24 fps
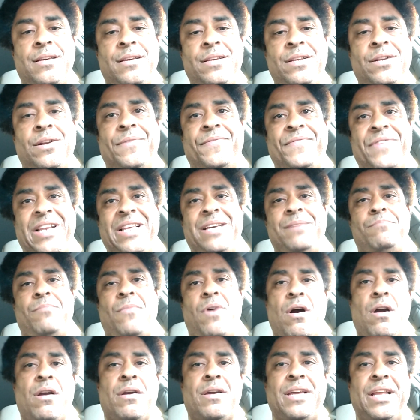Affiliate
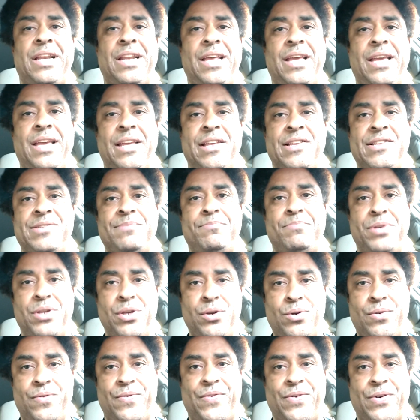marketing is
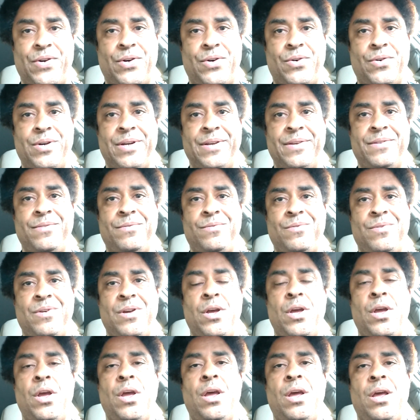beautiful.
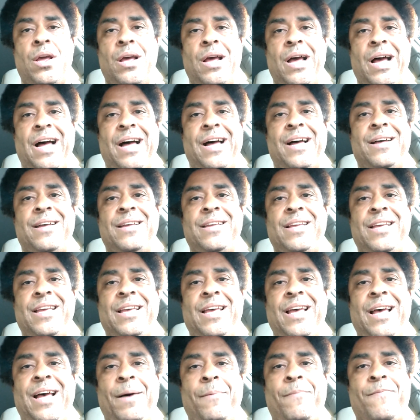
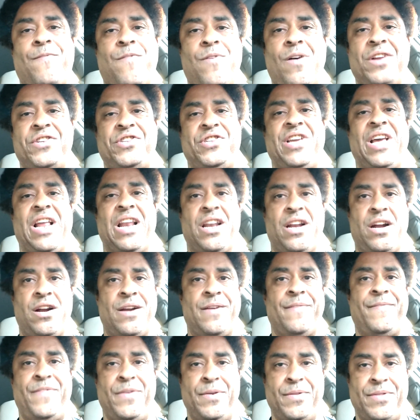Up front, you got to learn
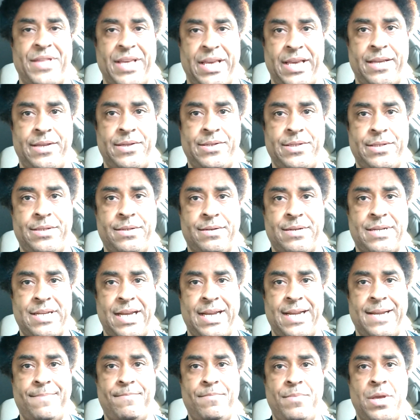a few things,
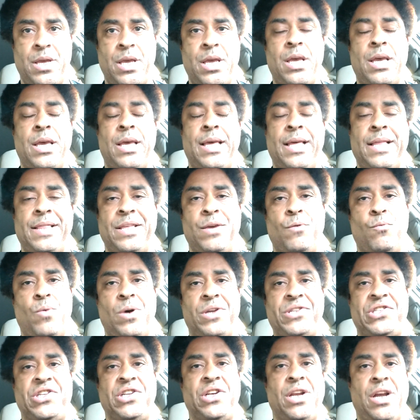okay? And then
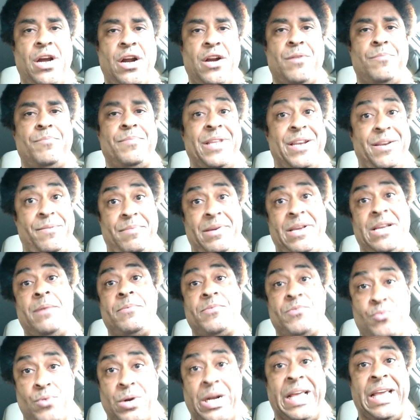once you learn them, then it
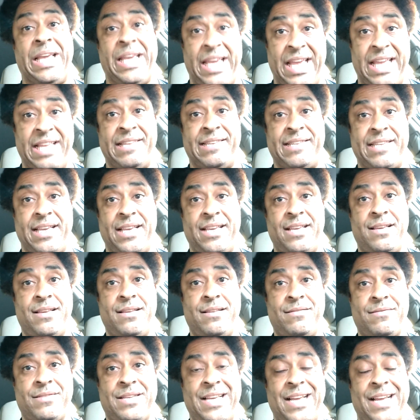becomes really easy,
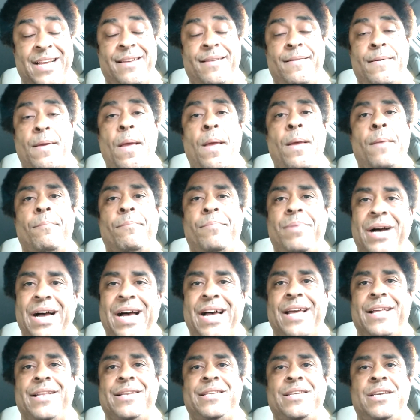okay?
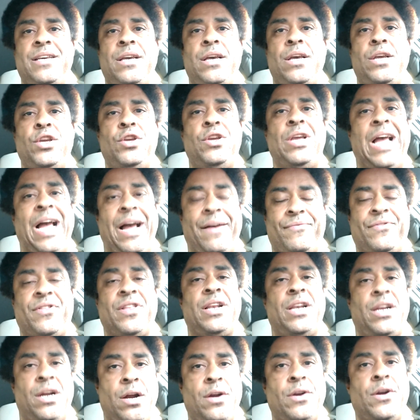But you have to
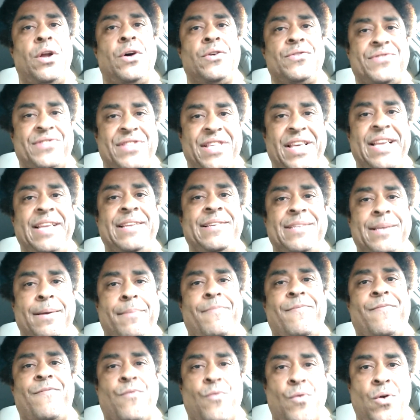learn those things up
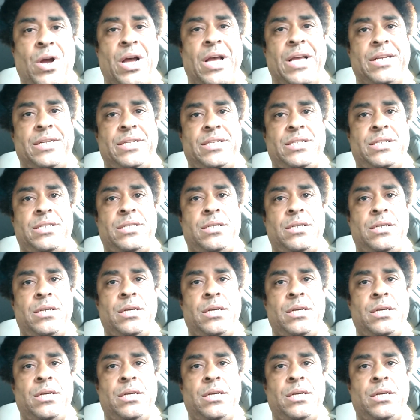front.